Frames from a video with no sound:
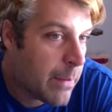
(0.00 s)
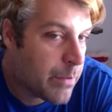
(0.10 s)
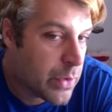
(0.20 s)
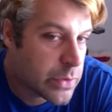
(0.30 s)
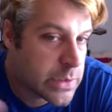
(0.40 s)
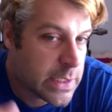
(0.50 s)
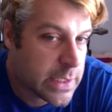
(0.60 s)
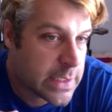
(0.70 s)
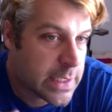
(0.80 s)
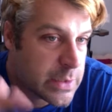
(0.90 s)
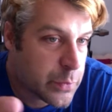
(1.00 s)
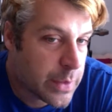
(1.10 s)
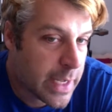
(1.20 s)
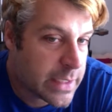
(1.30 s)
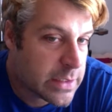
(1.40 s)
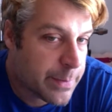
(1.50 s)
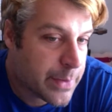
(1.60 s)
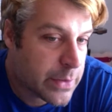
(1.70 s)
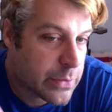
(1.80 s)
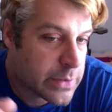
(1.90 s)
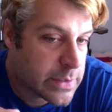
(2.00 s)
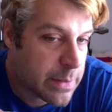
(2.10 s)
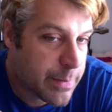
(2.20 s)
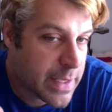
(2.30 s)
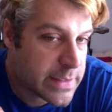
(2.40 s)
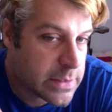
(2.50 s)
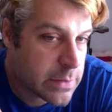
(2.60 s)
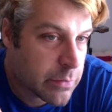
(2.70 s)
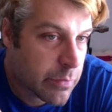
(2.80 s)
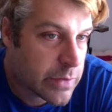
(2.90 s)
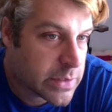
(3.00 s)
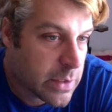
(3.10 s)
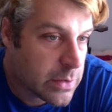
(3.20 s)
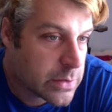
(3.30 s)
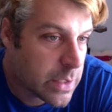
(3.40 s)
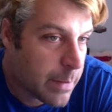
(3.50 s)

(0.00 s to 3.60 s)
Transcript: you'll see that this one actually produces the best results.